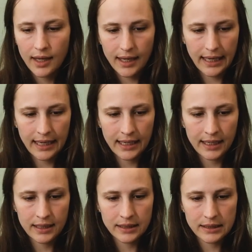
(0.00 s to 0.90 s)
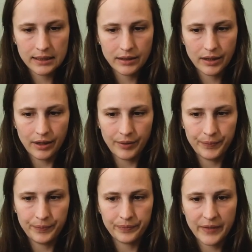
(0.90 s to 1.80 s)
And
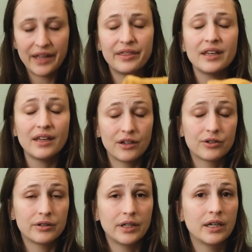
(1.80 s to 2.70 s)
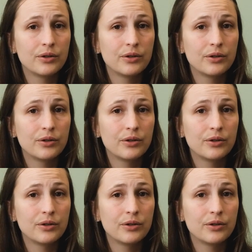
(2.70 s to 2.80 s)
I think actually